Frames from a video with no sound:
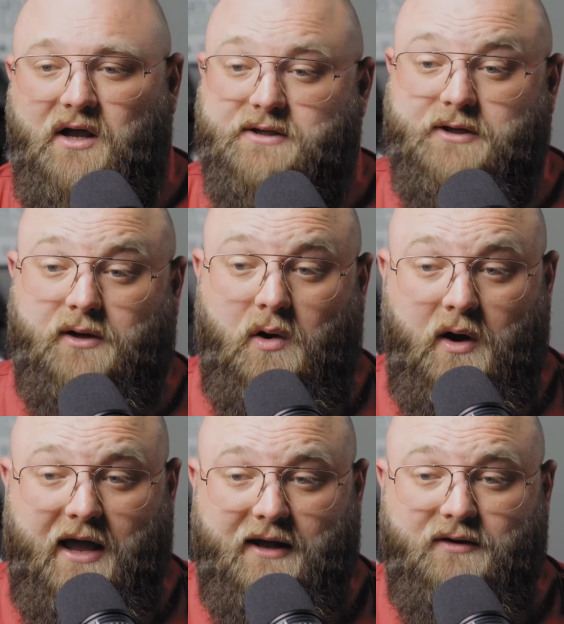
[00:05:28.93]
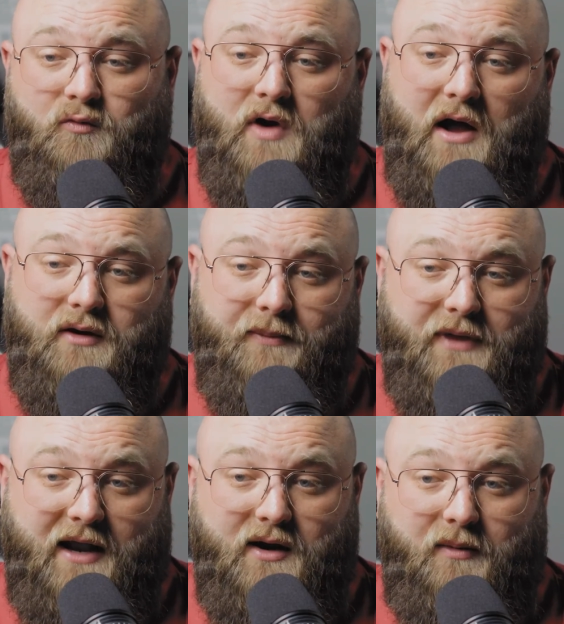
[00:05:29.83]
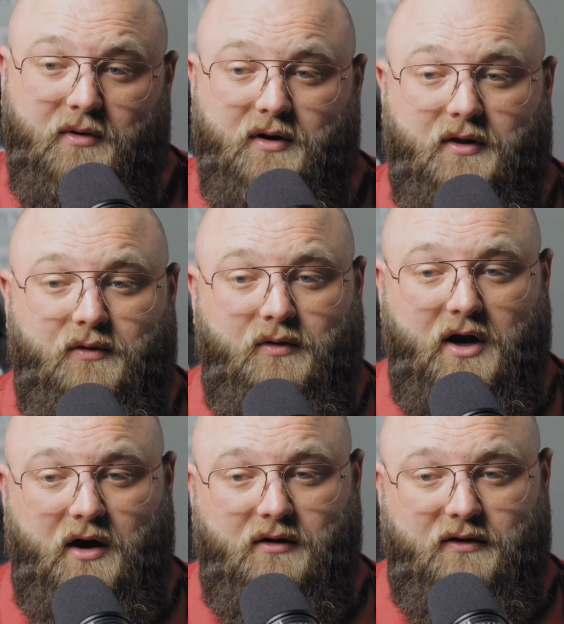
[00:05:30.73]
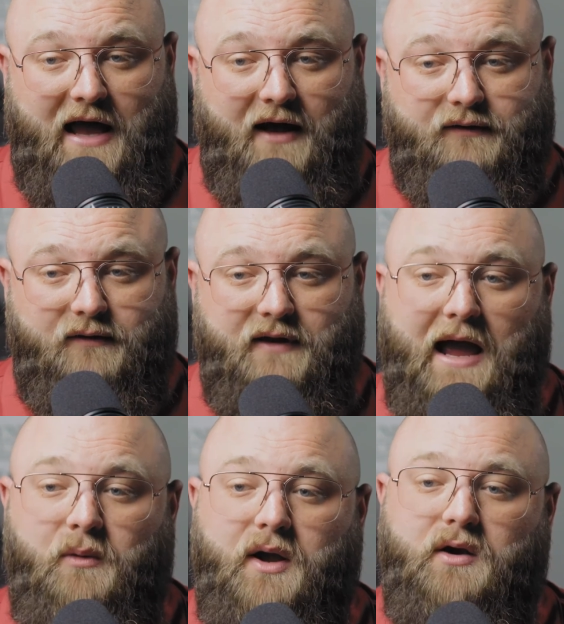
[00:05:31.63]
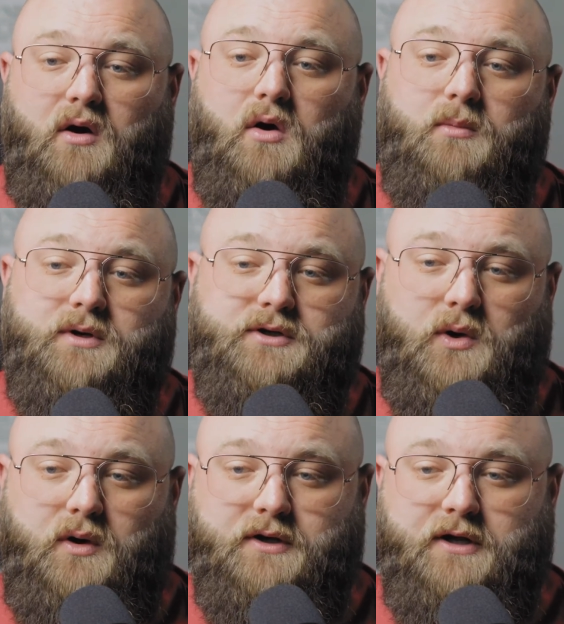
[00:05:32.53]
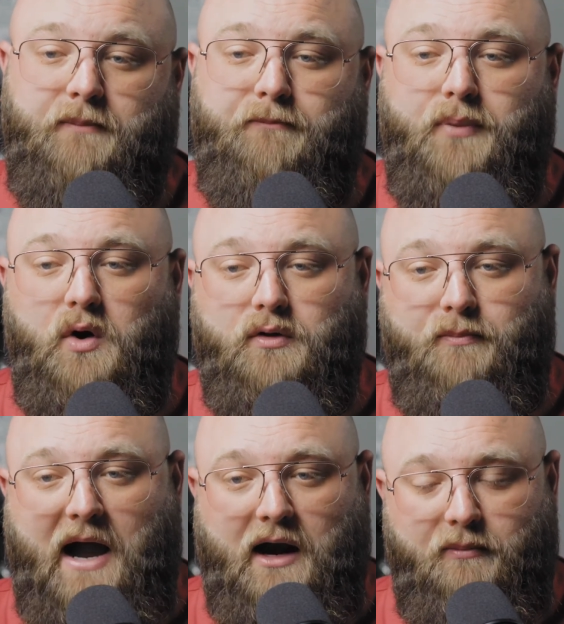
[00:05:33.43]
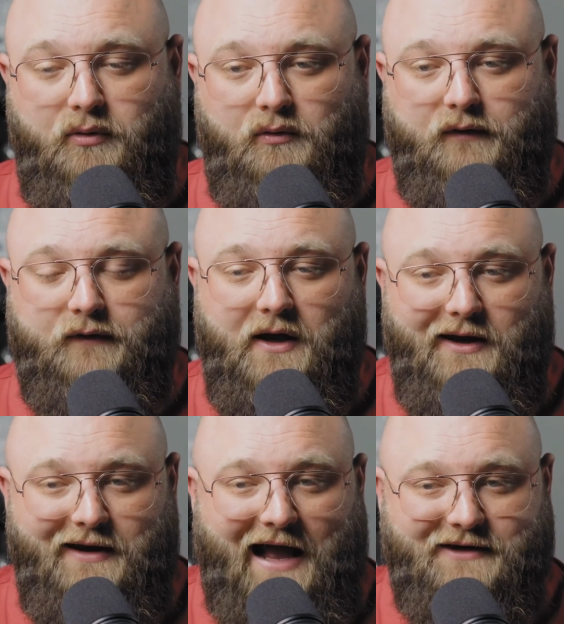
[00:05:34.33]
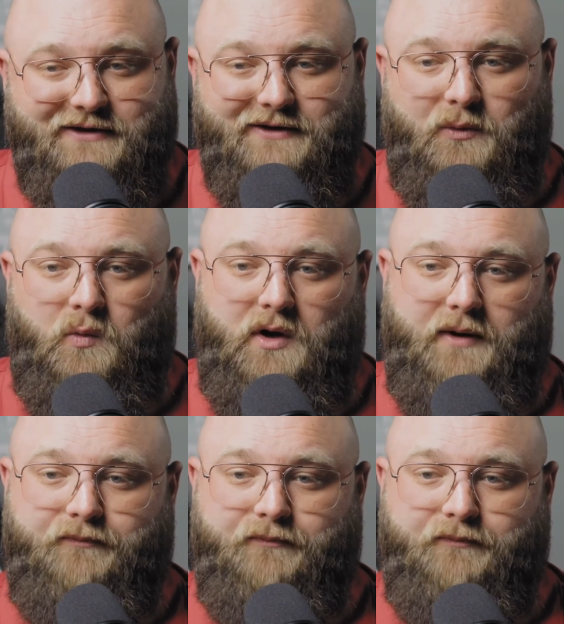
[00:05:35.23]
So go ahead and round up that number to $300,000. That way your home is showing to both buyer pools, not just the one.